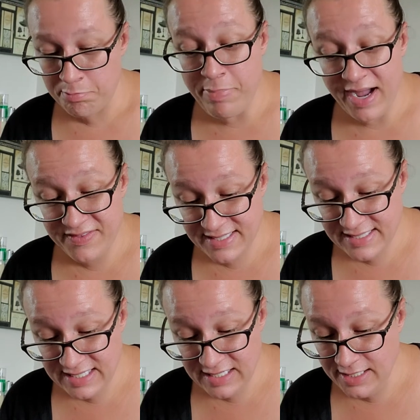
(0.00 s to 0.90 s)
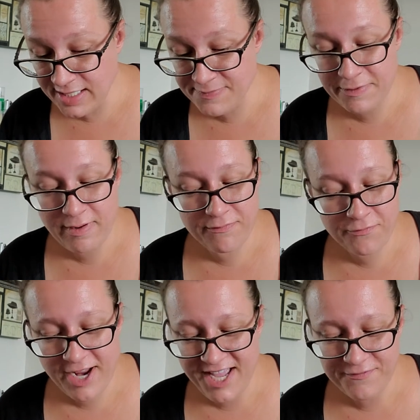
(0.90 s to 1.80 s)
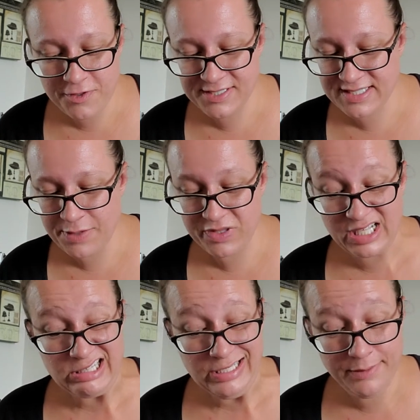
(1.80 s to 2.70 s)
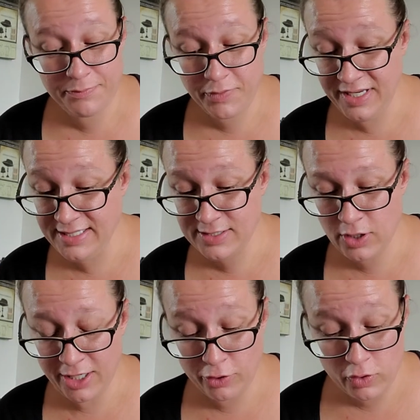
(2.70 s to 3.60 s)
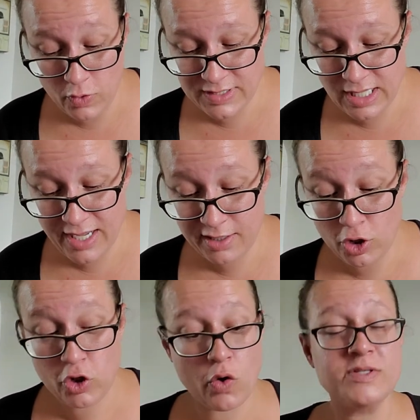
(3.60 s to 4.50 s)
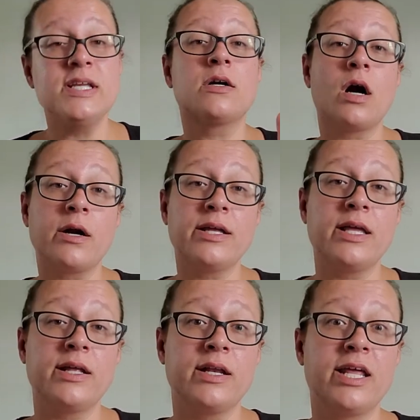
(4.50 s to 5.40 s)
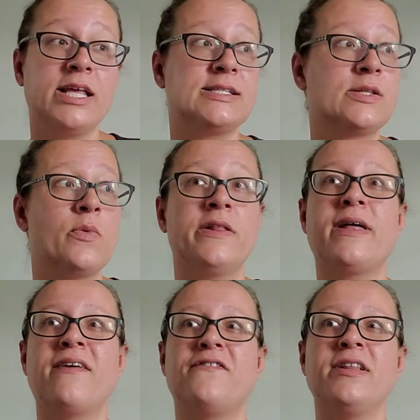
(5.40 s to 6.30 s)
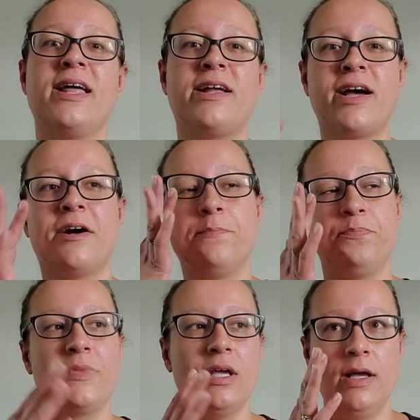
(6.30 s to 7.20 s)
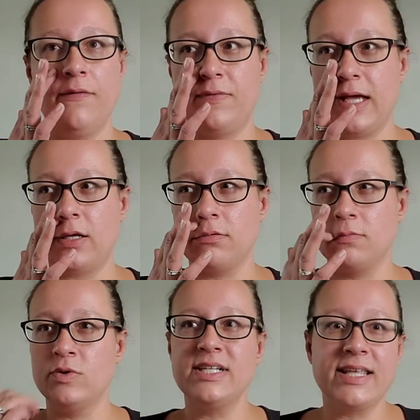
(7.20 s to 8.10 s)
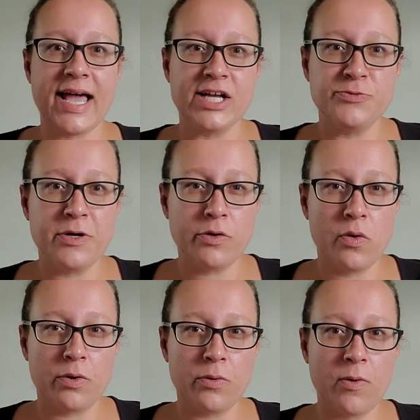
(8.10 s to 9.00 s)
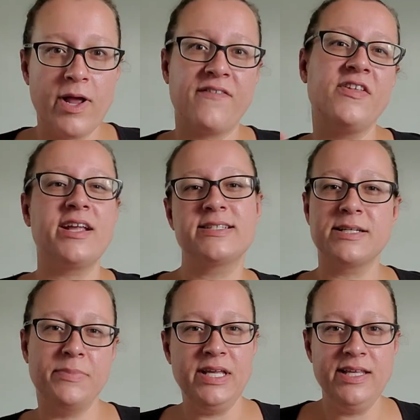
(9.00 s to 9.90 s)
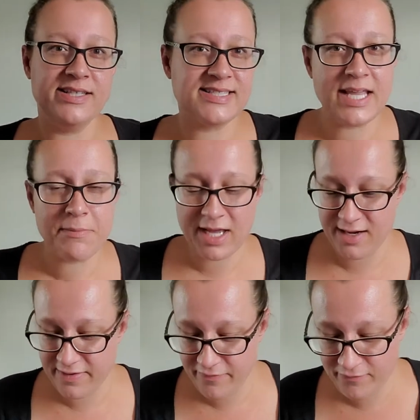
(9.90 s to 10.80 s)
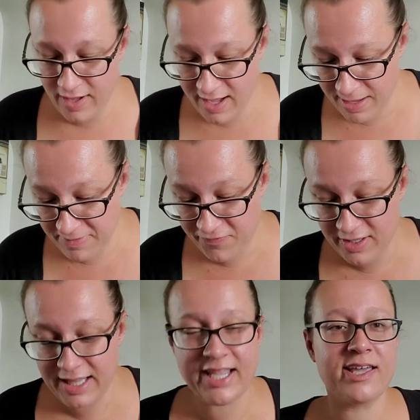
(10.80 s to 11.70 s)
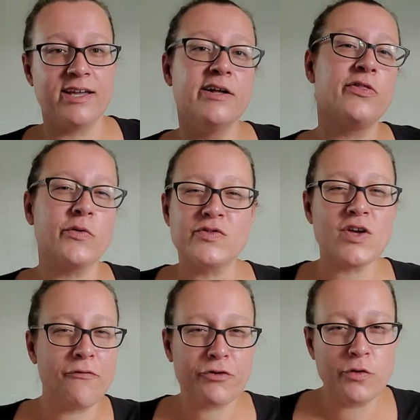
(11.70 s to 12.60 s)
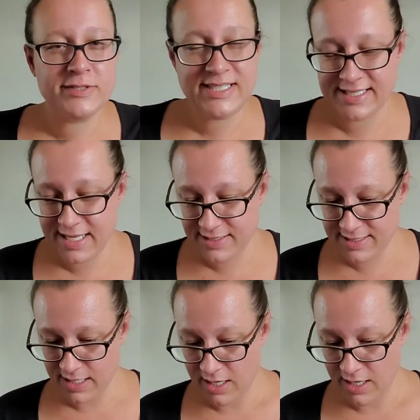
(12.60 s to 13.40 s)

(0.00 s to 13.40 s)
By the Sea, it's been around forever. Same with Clean Breeze and Clothesline. Cozy Gardigan is the one that I feel like, that was it, Cashmere and Corduroy? I feel like it's going to be the same kind of vibe if you like those soft, cozy scents.